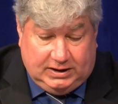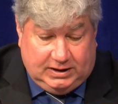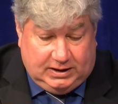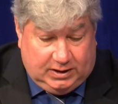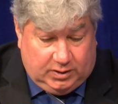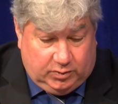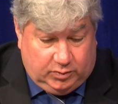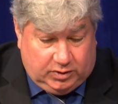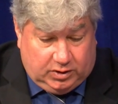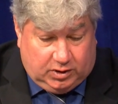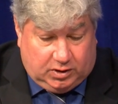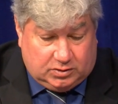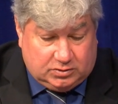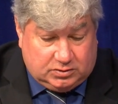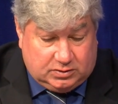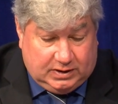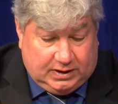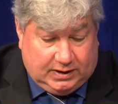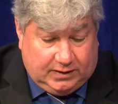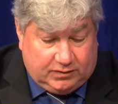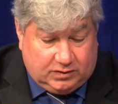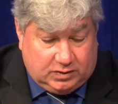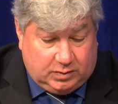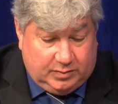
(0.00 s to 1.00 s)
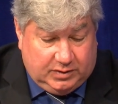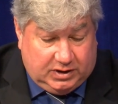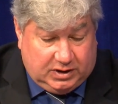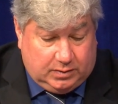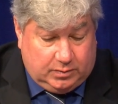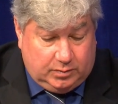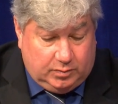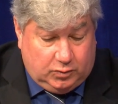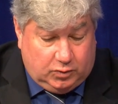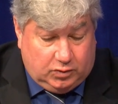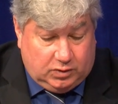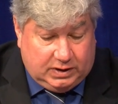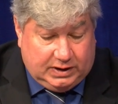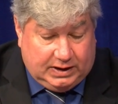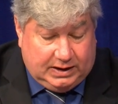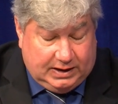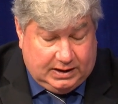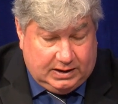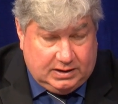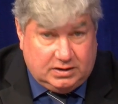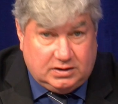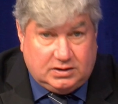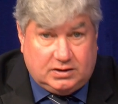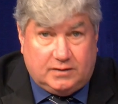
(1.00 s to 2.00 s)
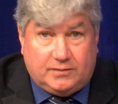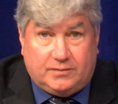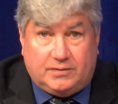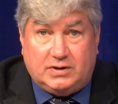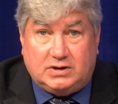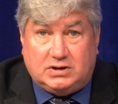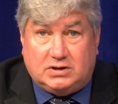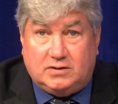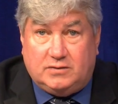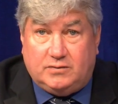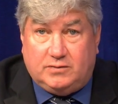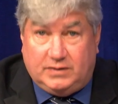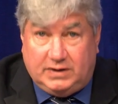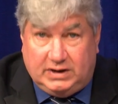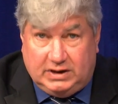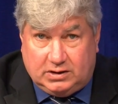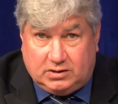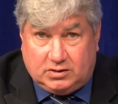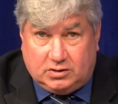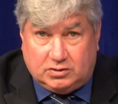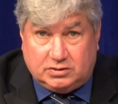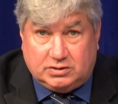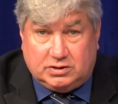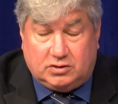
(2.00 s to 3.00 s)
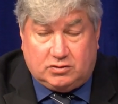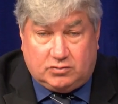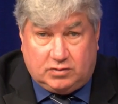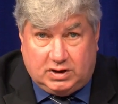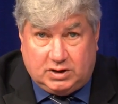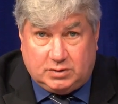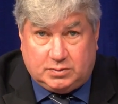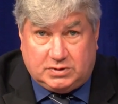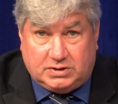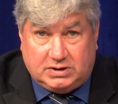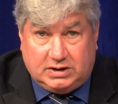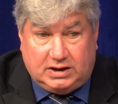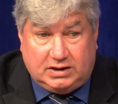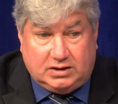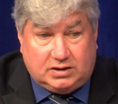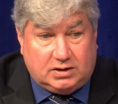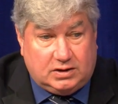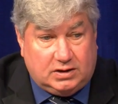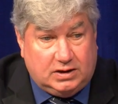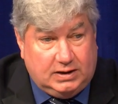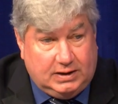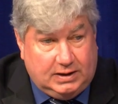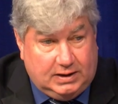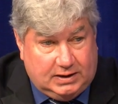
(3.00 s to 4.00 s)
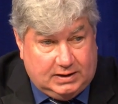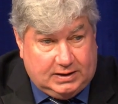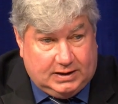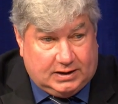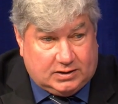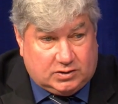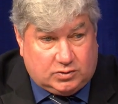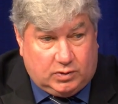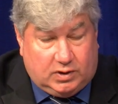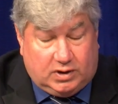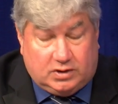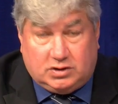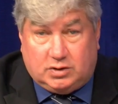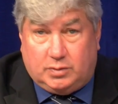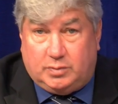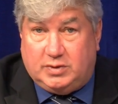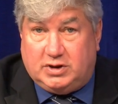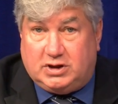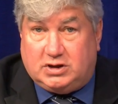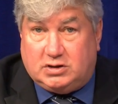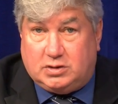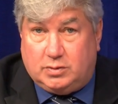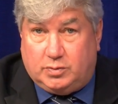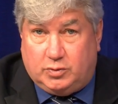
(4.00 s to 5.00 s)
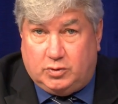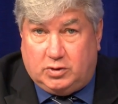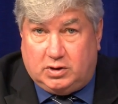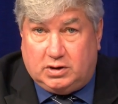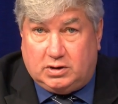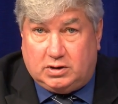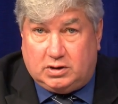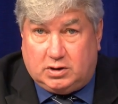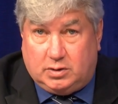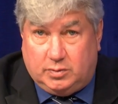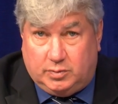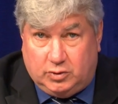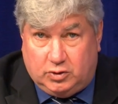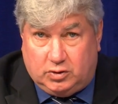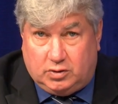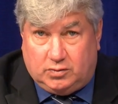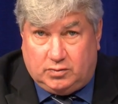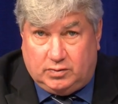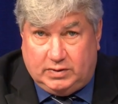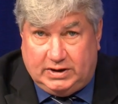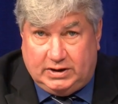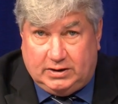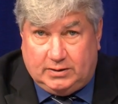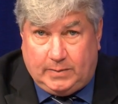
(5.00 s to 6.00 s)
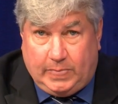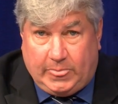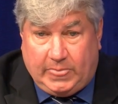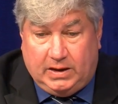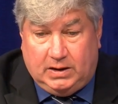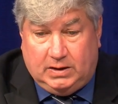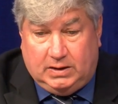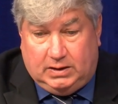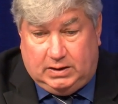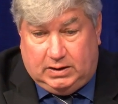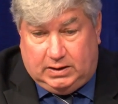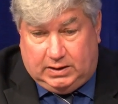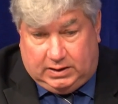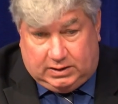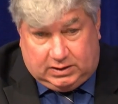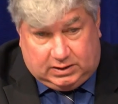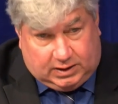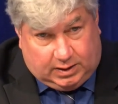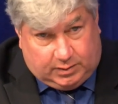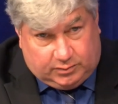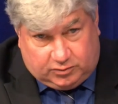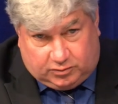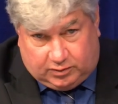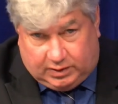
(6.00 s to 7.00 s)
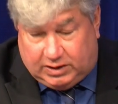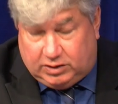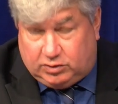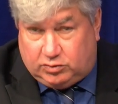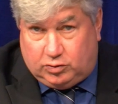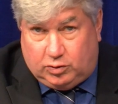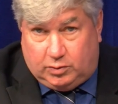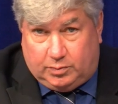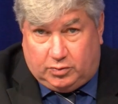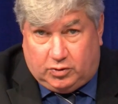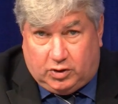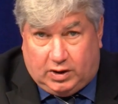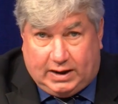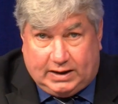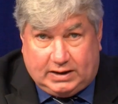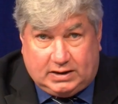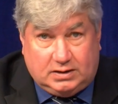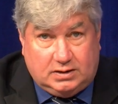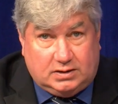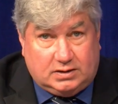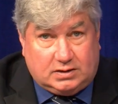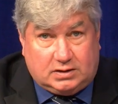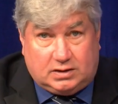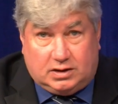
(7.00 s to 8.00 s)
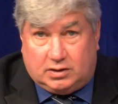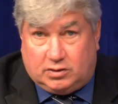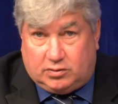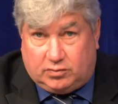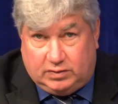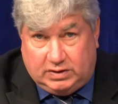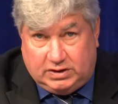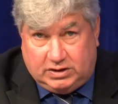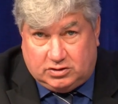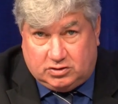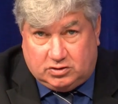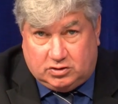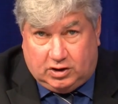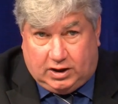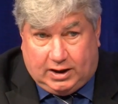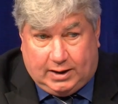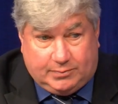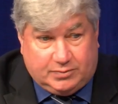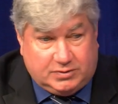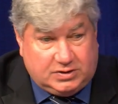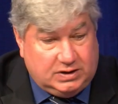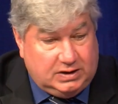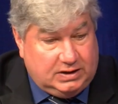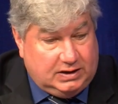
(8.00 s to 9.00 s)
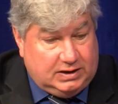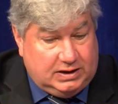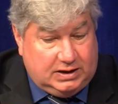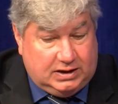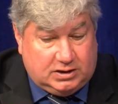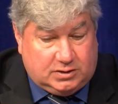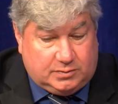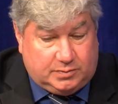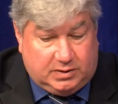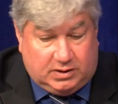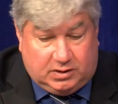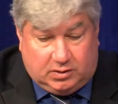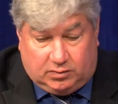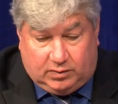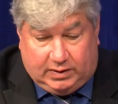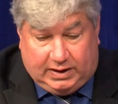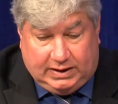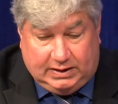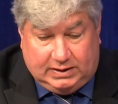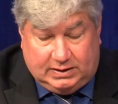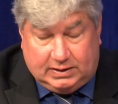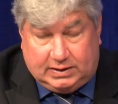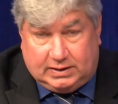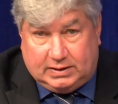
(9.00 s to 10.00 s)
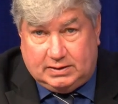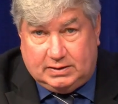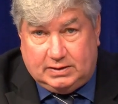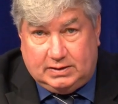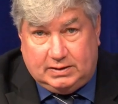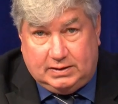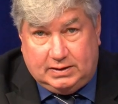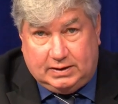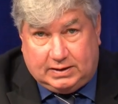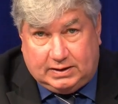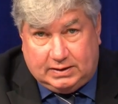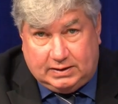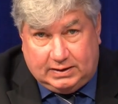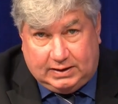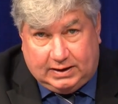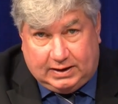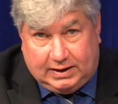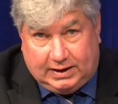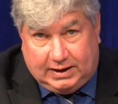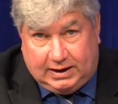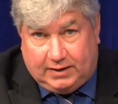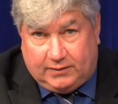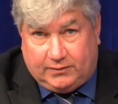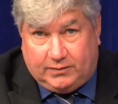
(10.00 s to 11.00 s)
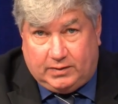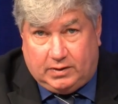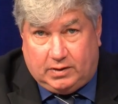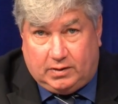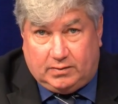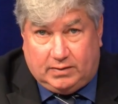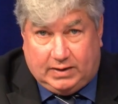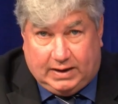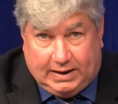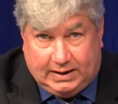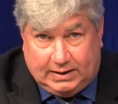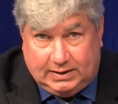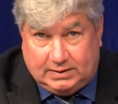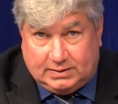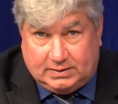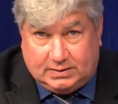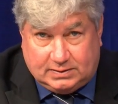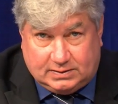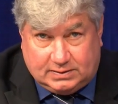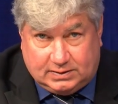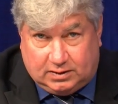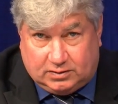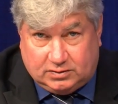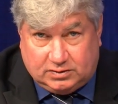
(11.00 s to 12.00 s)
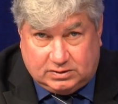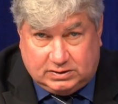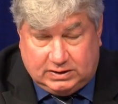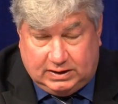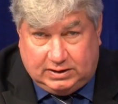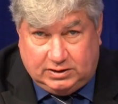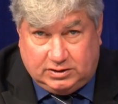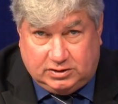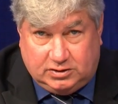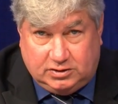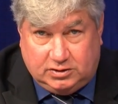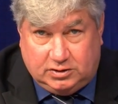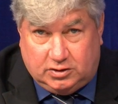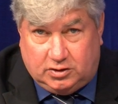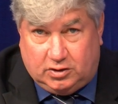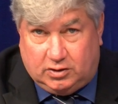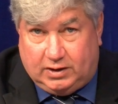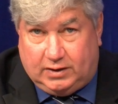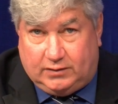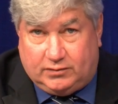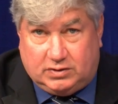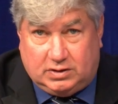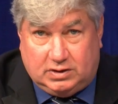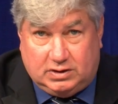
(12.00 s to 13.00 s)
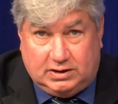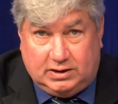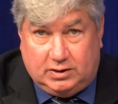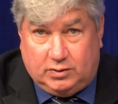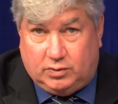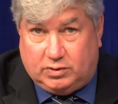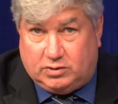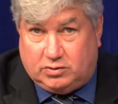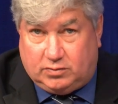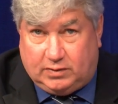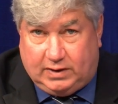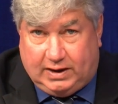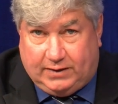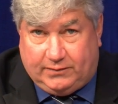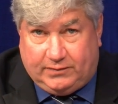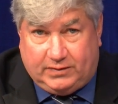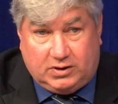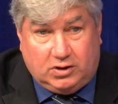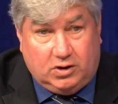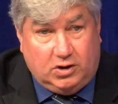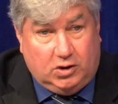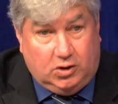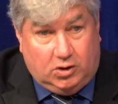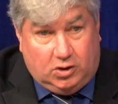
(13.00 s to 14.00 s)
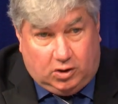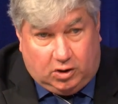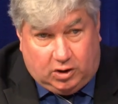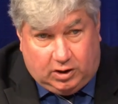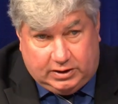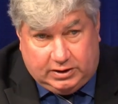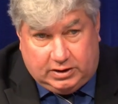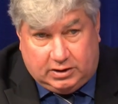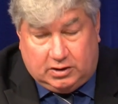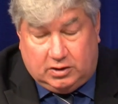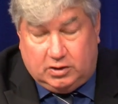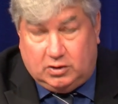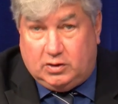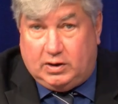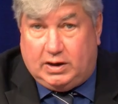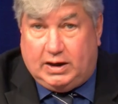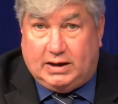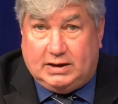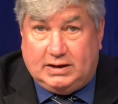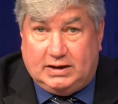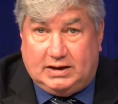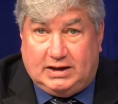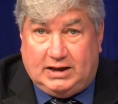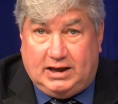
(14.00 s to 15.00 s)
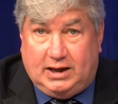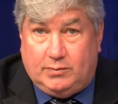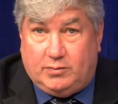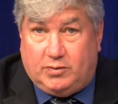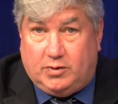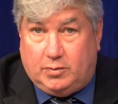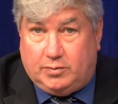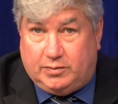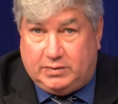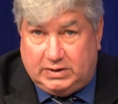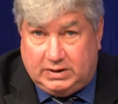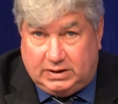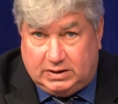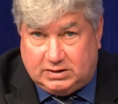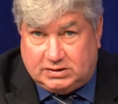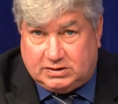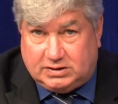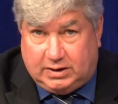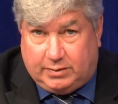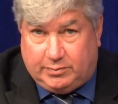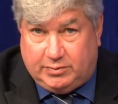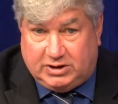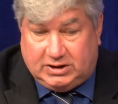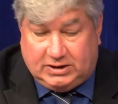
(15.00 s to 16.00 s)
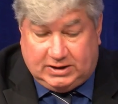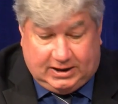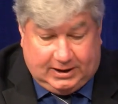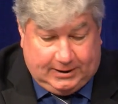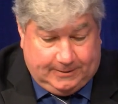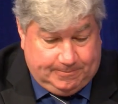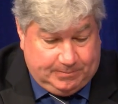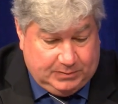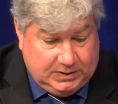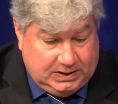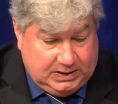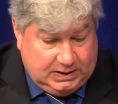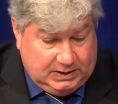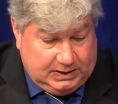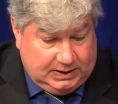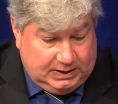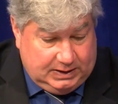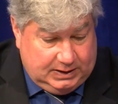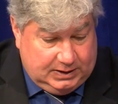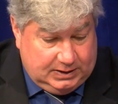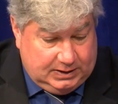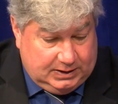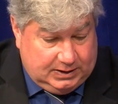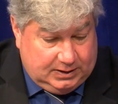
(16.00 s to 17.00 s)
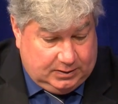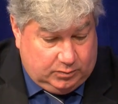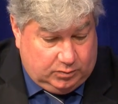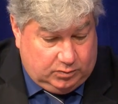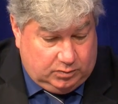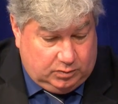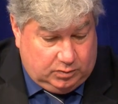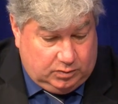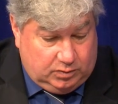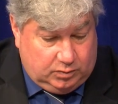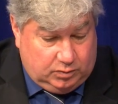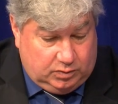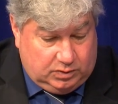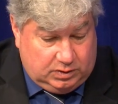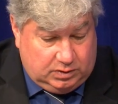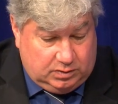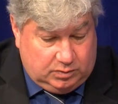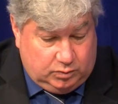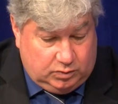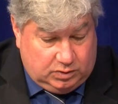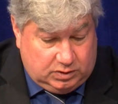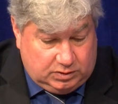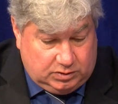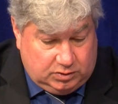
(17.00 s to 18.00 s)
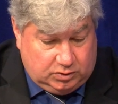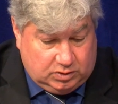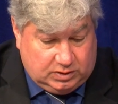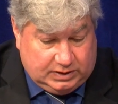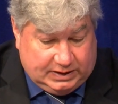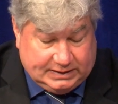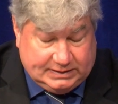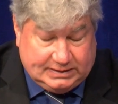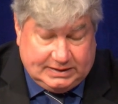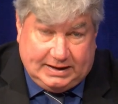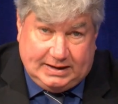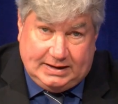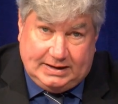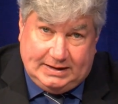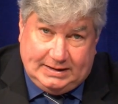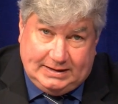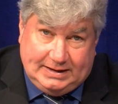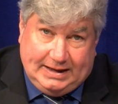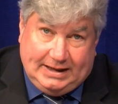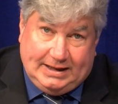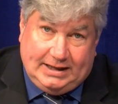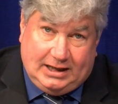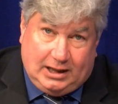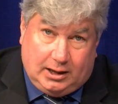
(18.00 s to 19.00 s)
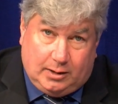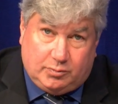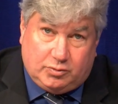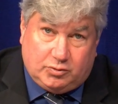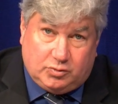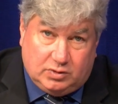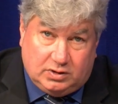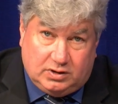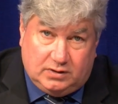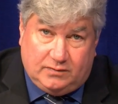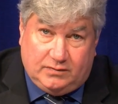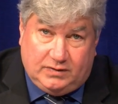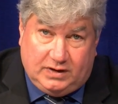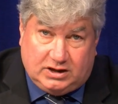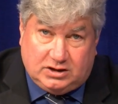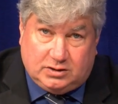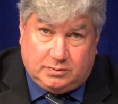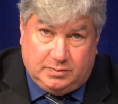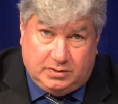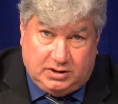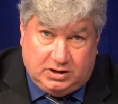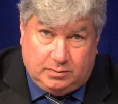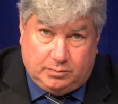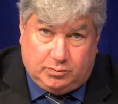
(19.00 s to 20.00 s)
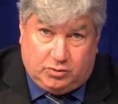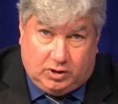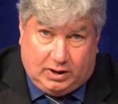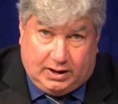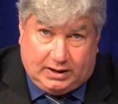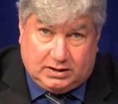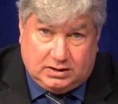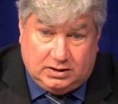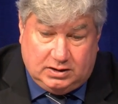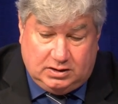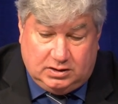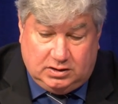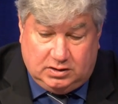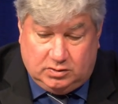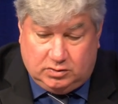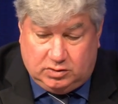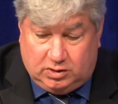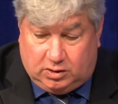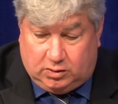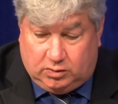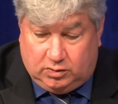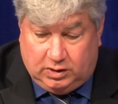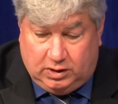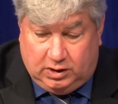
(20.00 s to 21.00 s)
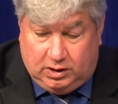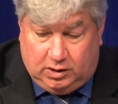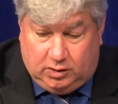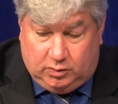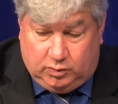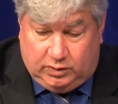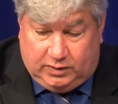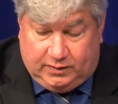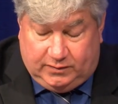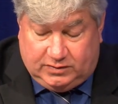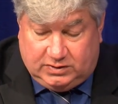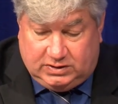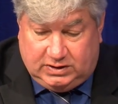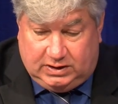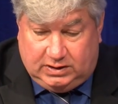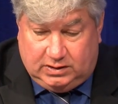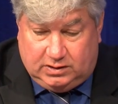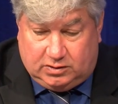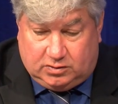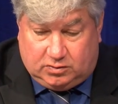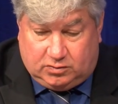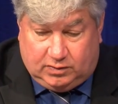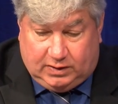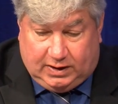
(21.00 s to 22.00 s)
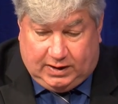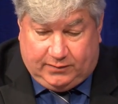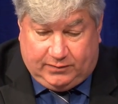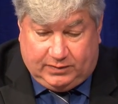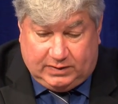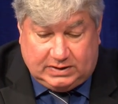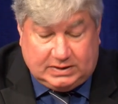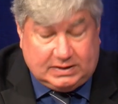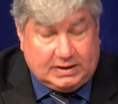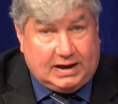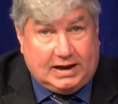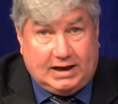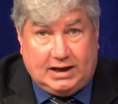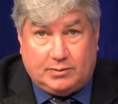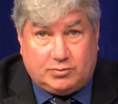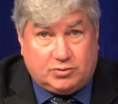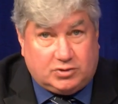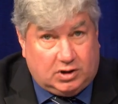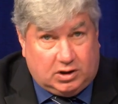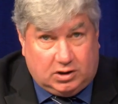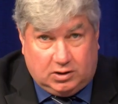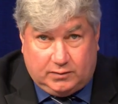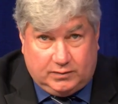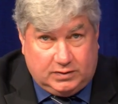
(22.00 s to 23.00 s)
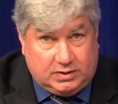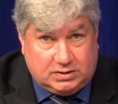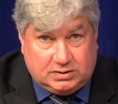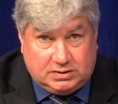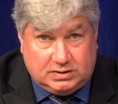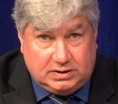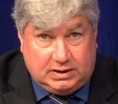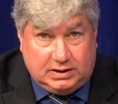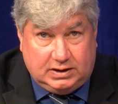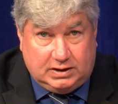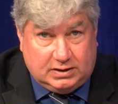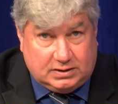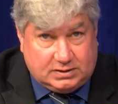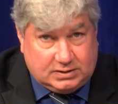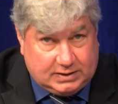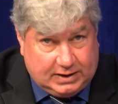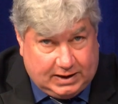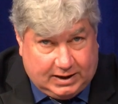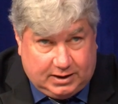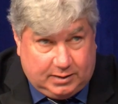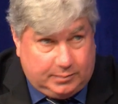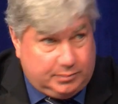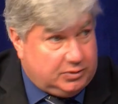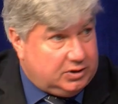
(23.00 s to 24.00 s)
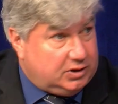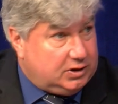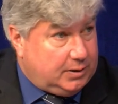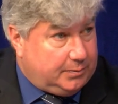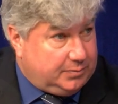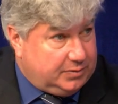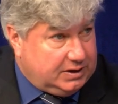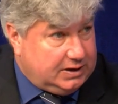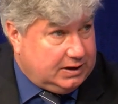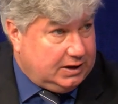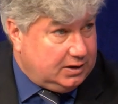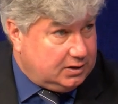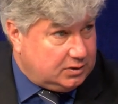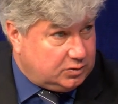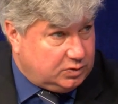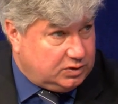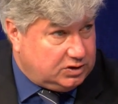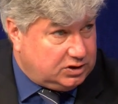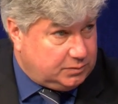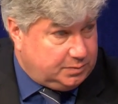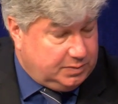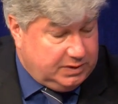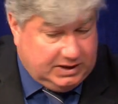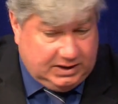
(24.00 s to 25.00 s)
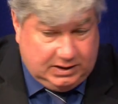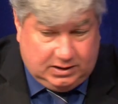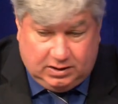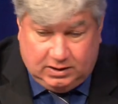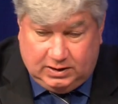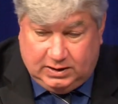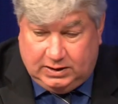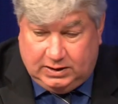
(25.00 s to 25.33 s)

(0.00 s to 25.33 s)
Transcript: And we also have to make more energy efficient vehicles and transportation. That's why I was a big supporter of the commuter rail. It comes right through Brockton. It's got three stops. It's been great. You can you can get a half hour ride into South Station. You don't have to deal with traffic, or you can go down the Cape hopefully in the summertime, and uh, we, will utilize that. And that helps with investment in Brockton. And you know we've seen the traffic tie-ups all over the city, and it's starting to build up again as we speak.